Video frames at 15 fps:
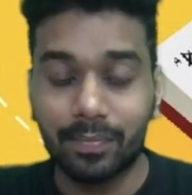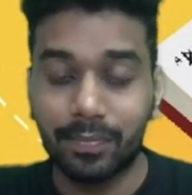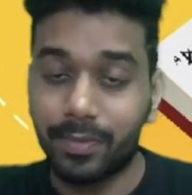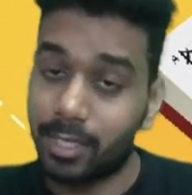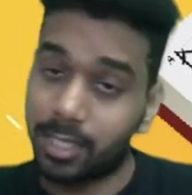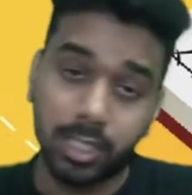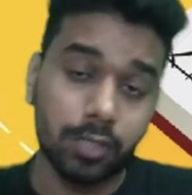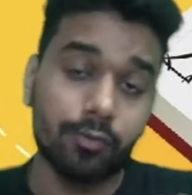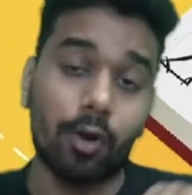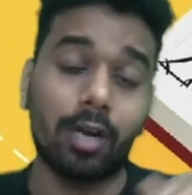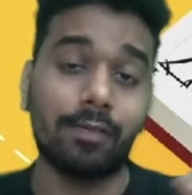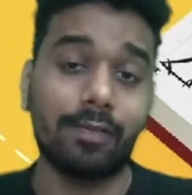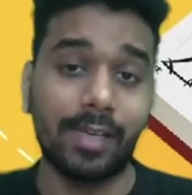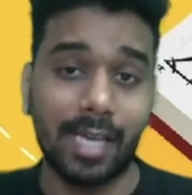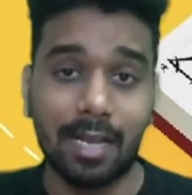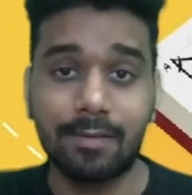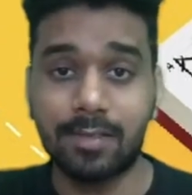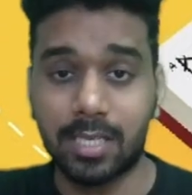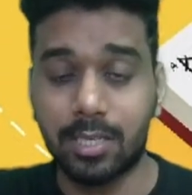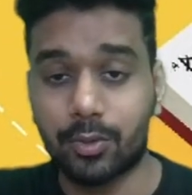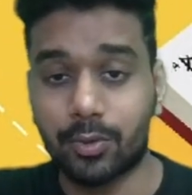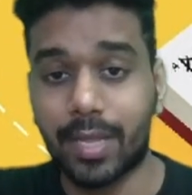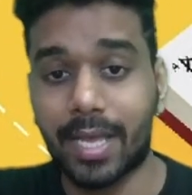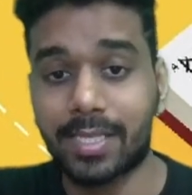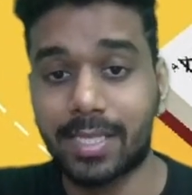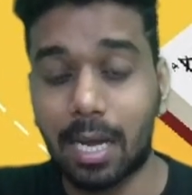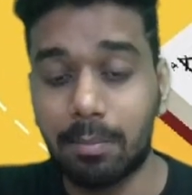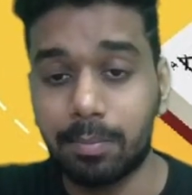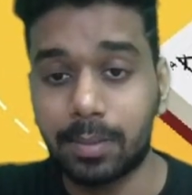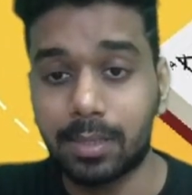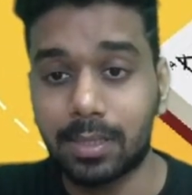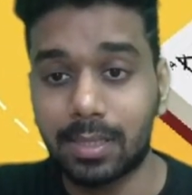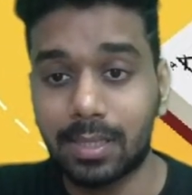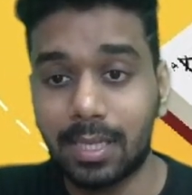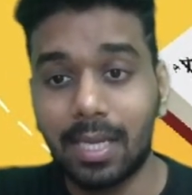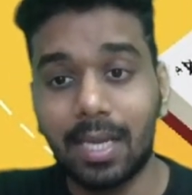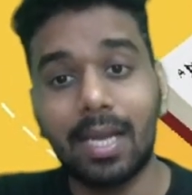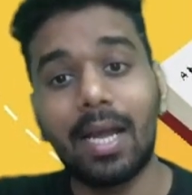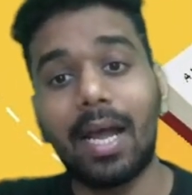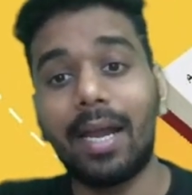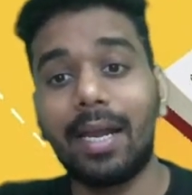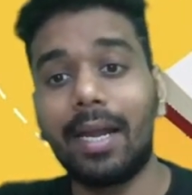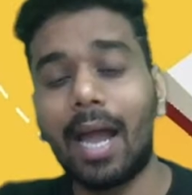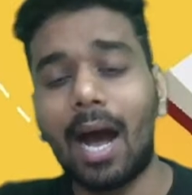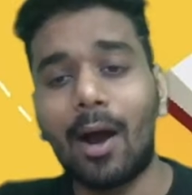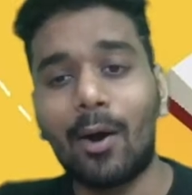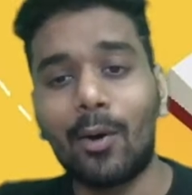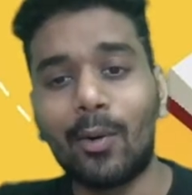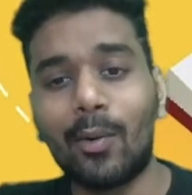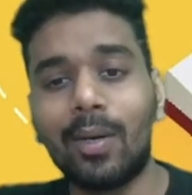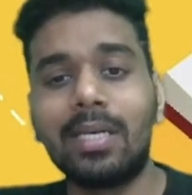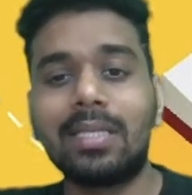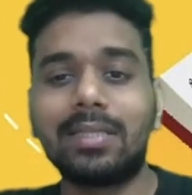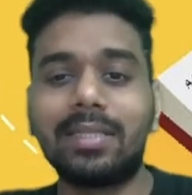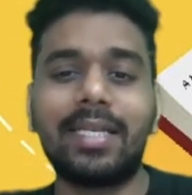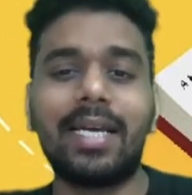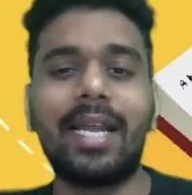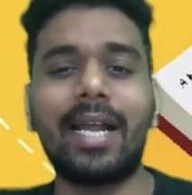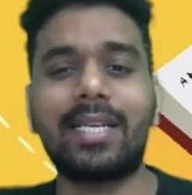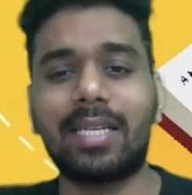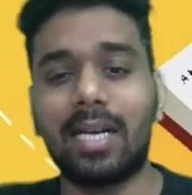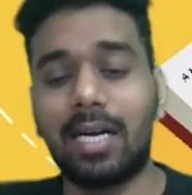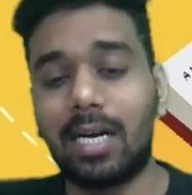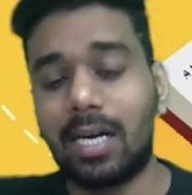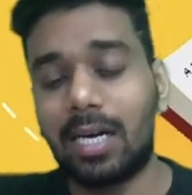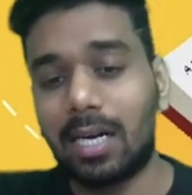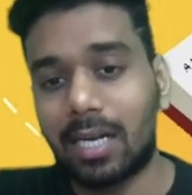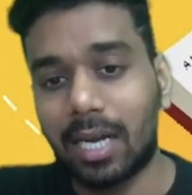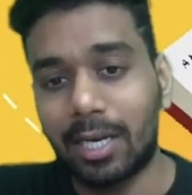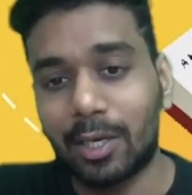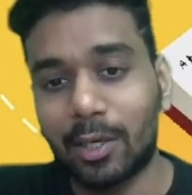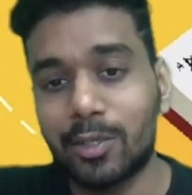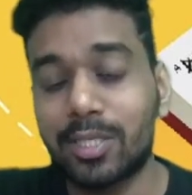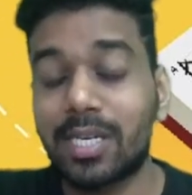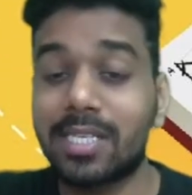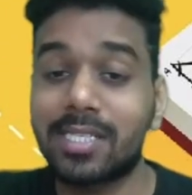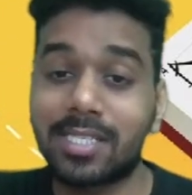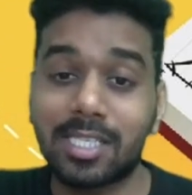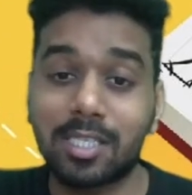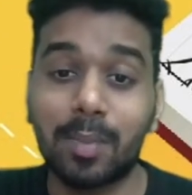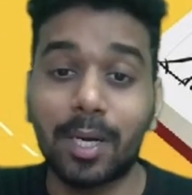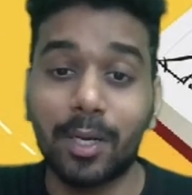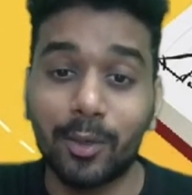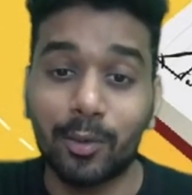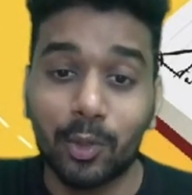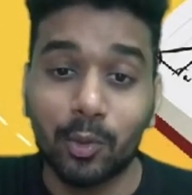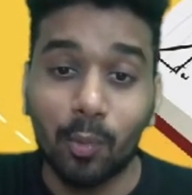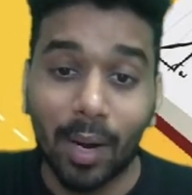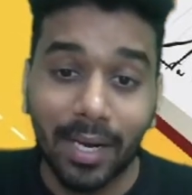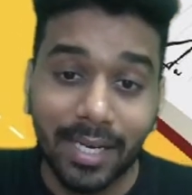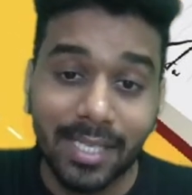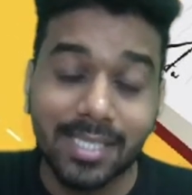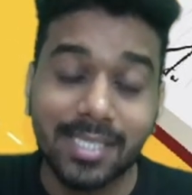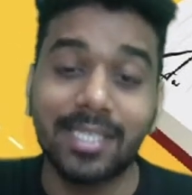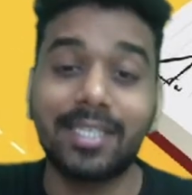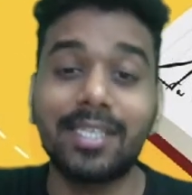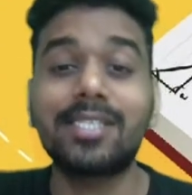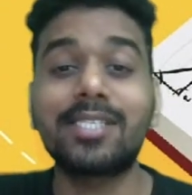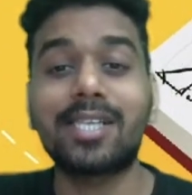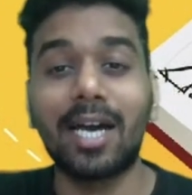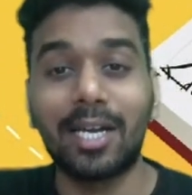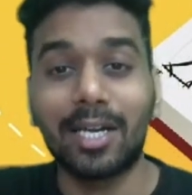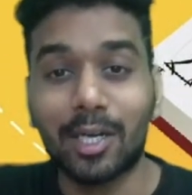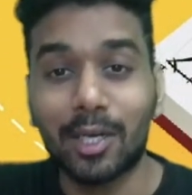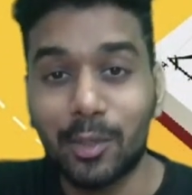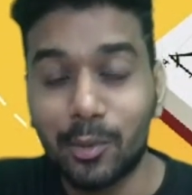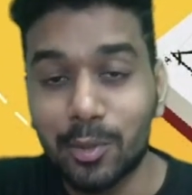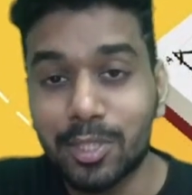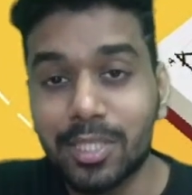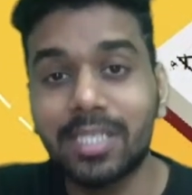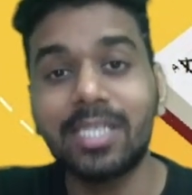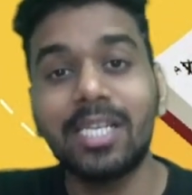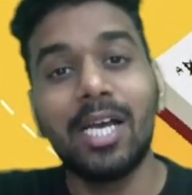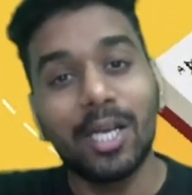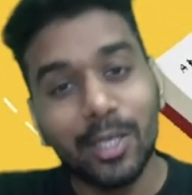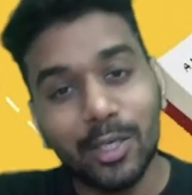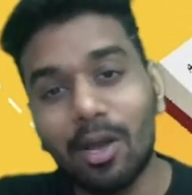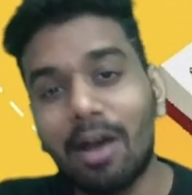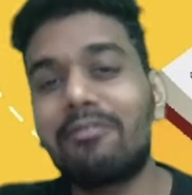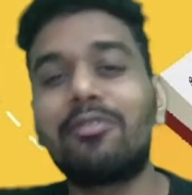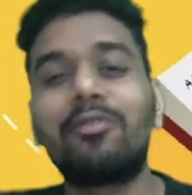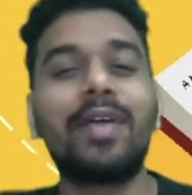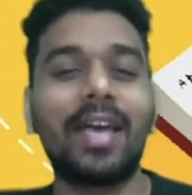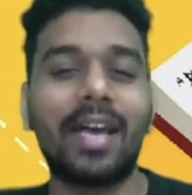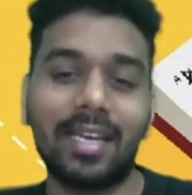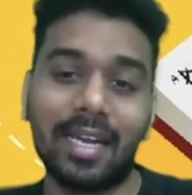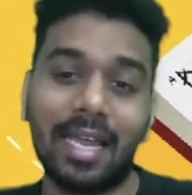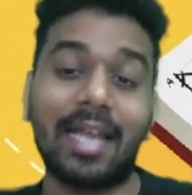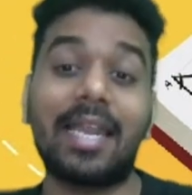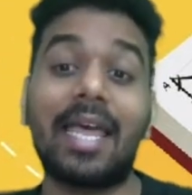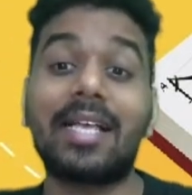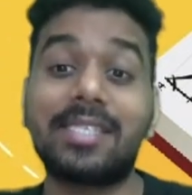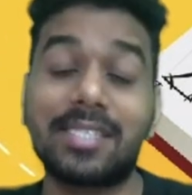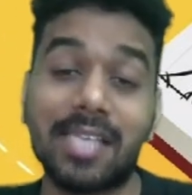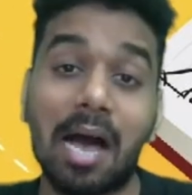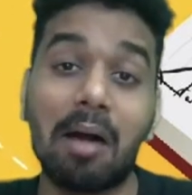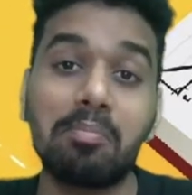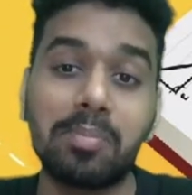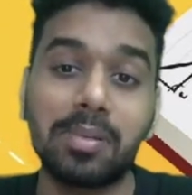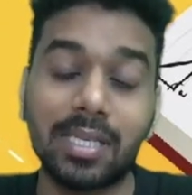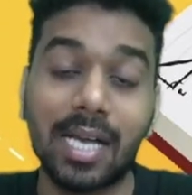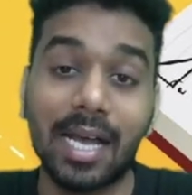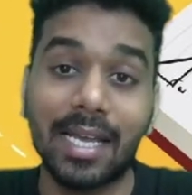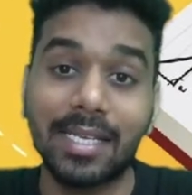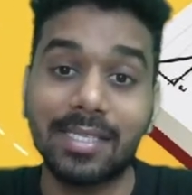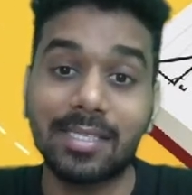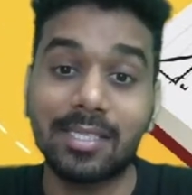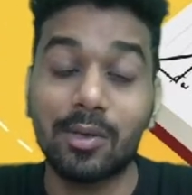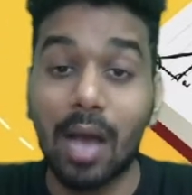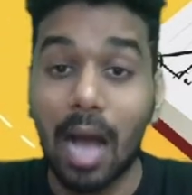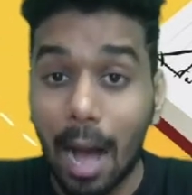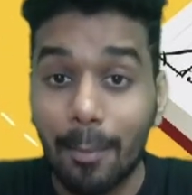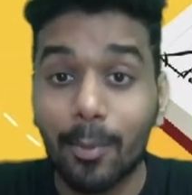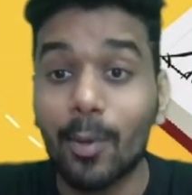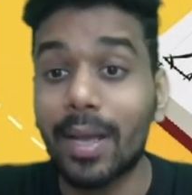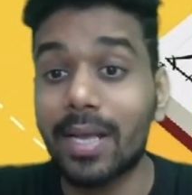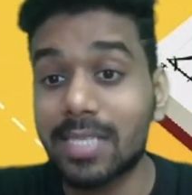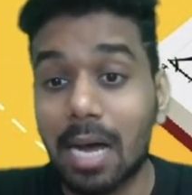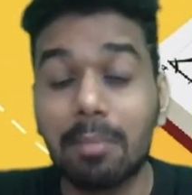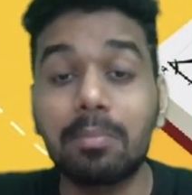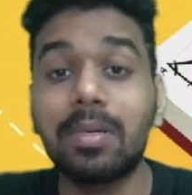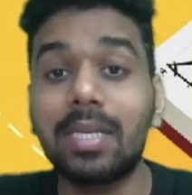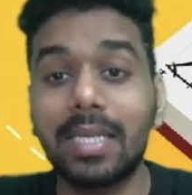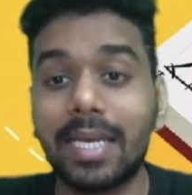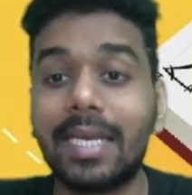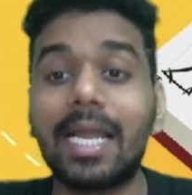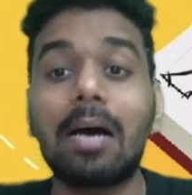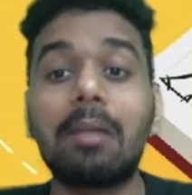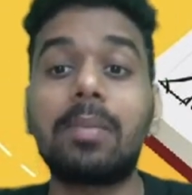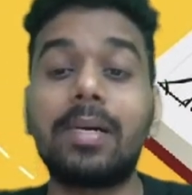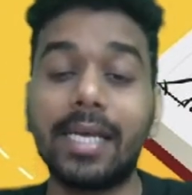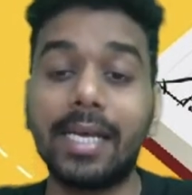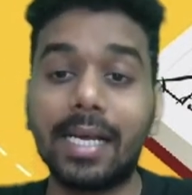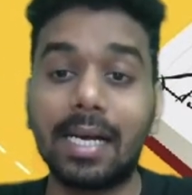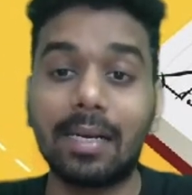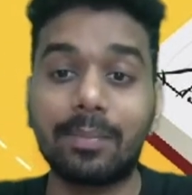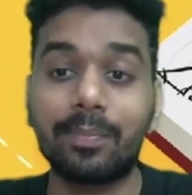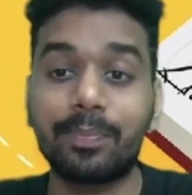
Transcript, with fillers: This is what we have seen through the example. And now the direct uh, conclusion is this. But you know, to understand this conclusion, you have to take an, an example, guys. You aapko example lena padega.